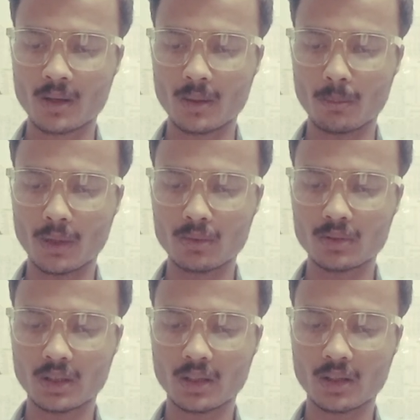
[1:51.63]

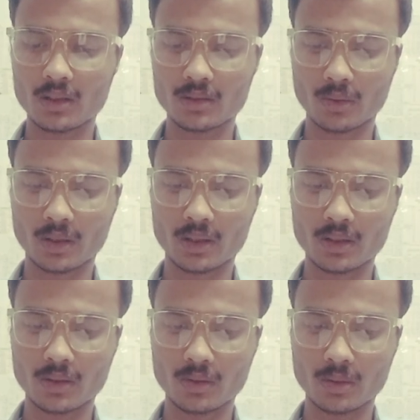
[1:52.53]
Mount Denali is located
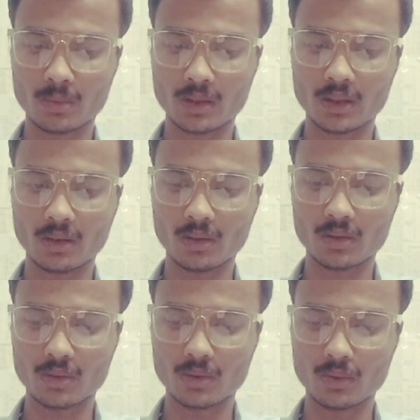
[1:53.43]
in North America,
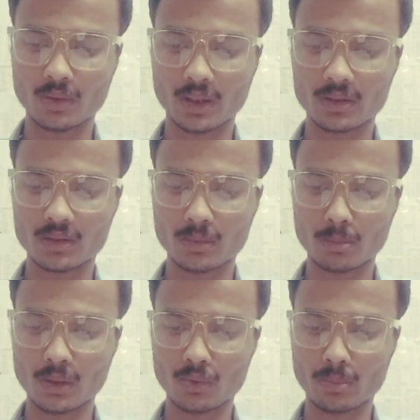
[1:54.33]
also known as
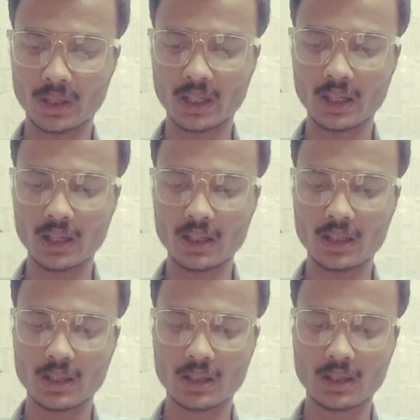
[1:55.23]
Mount McKinley.
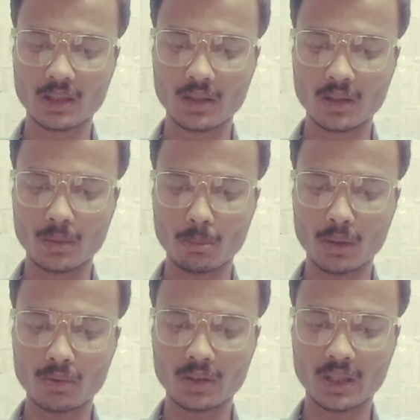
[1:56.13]

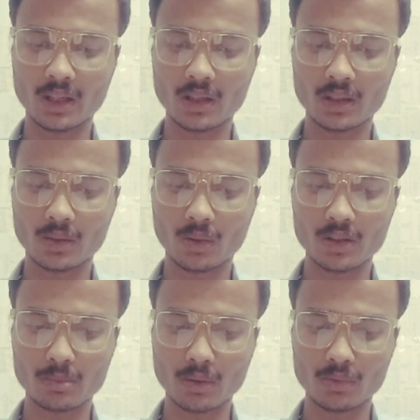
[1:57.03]
Mount Denali,
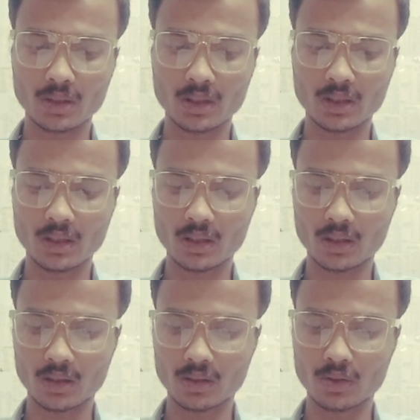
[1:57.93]
tallest mountain in the
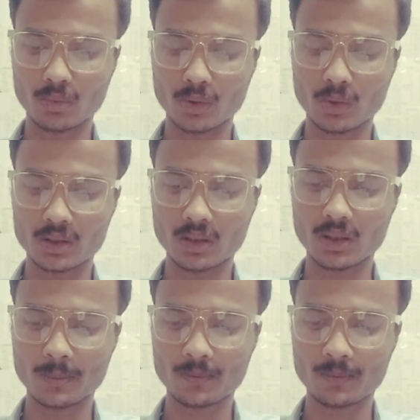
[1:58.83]
country of USA,